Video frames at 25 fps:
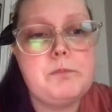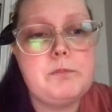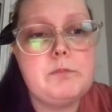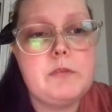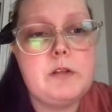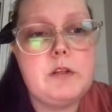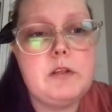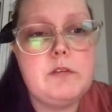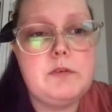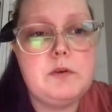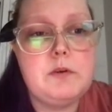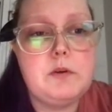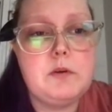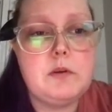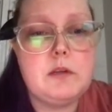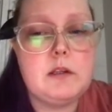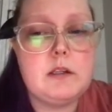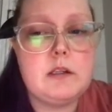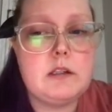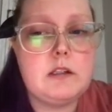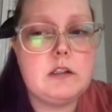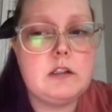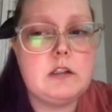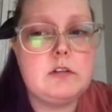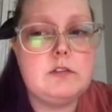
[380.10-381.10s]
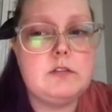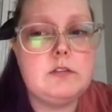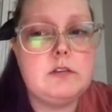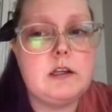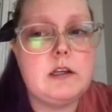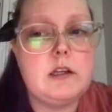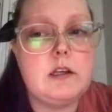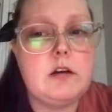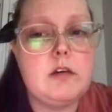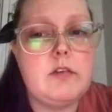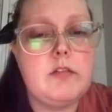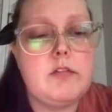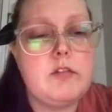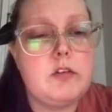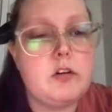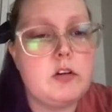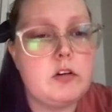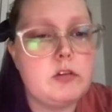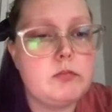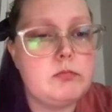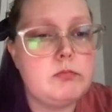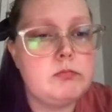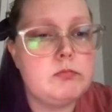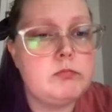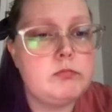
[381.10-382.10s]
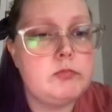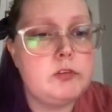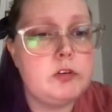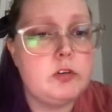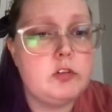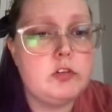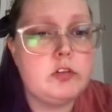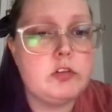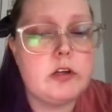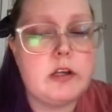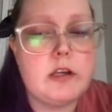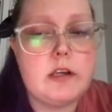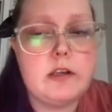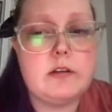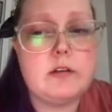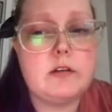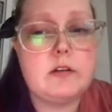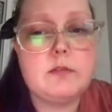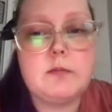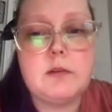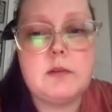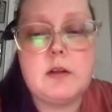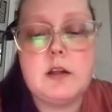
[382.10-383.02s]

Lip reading: give you like enough data for future days.